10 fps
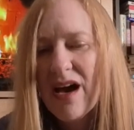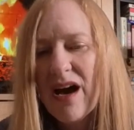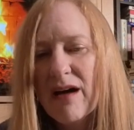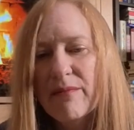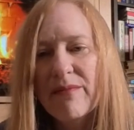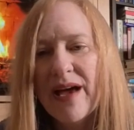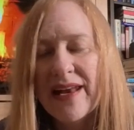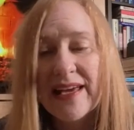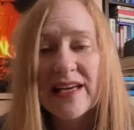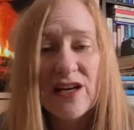
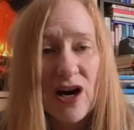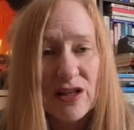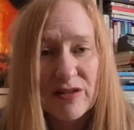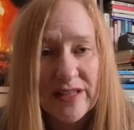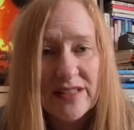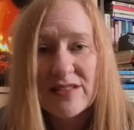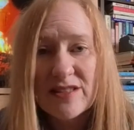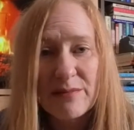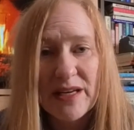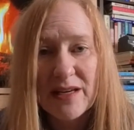And I can color it
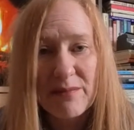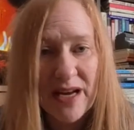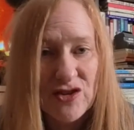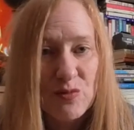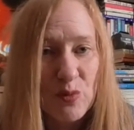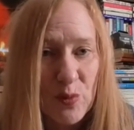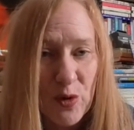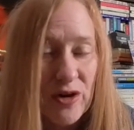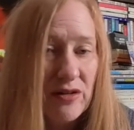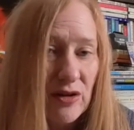to make it match
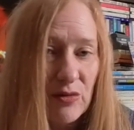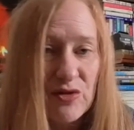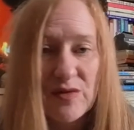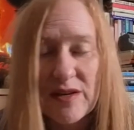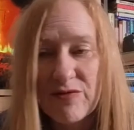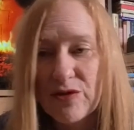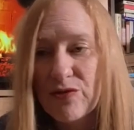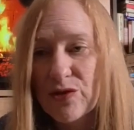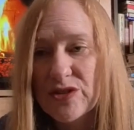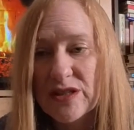more, you know,
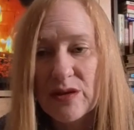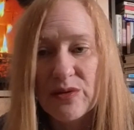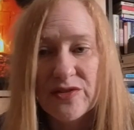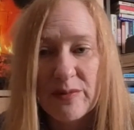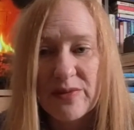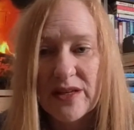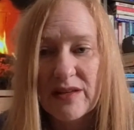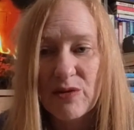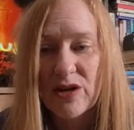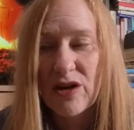if you're dealing with
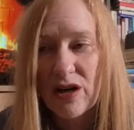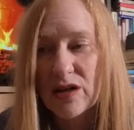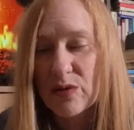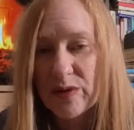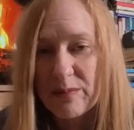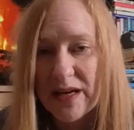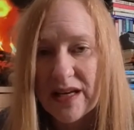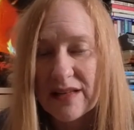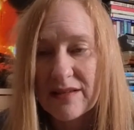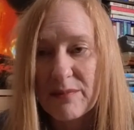something where color would
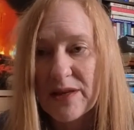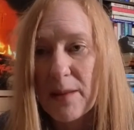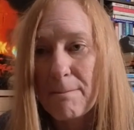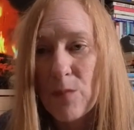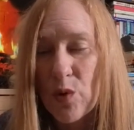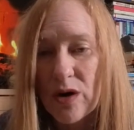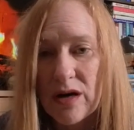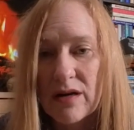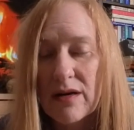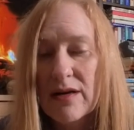make something
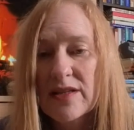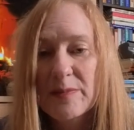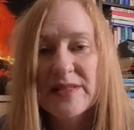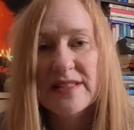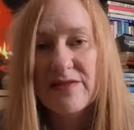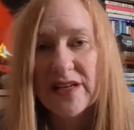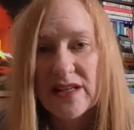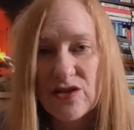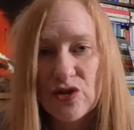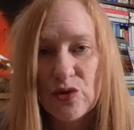more
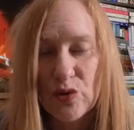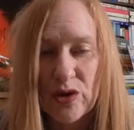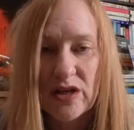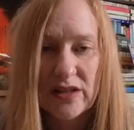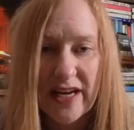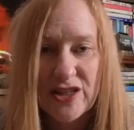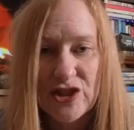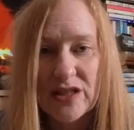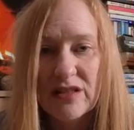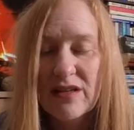specific to your
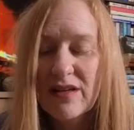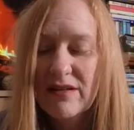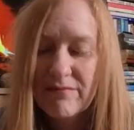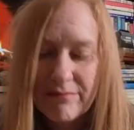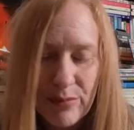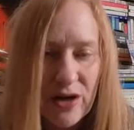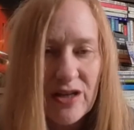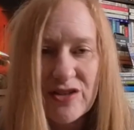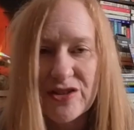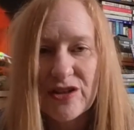collection,
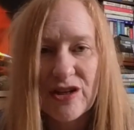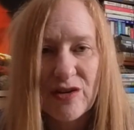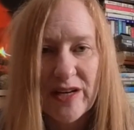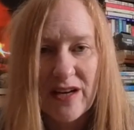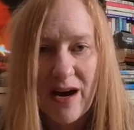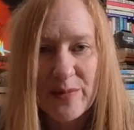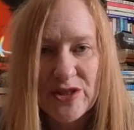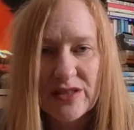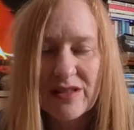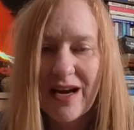markers are a great
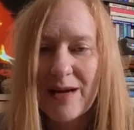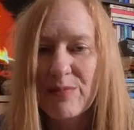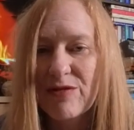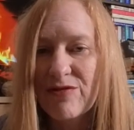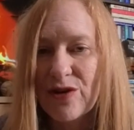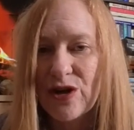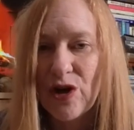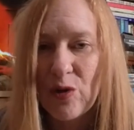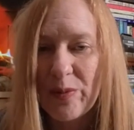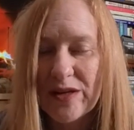option. I prefer
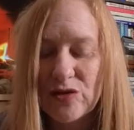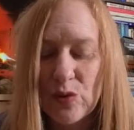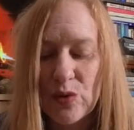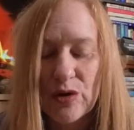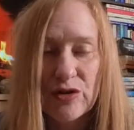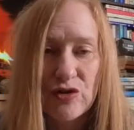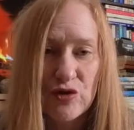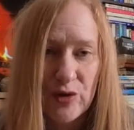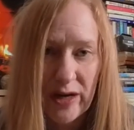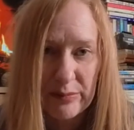Copics or
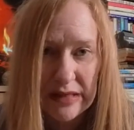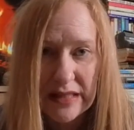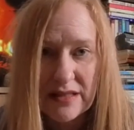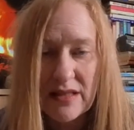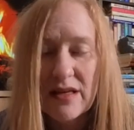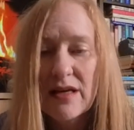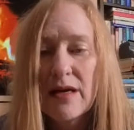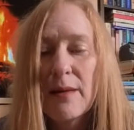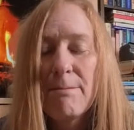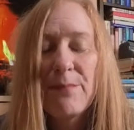Tri-Blend,
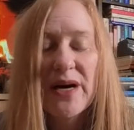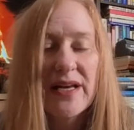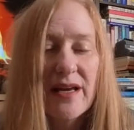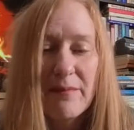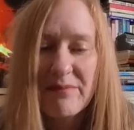but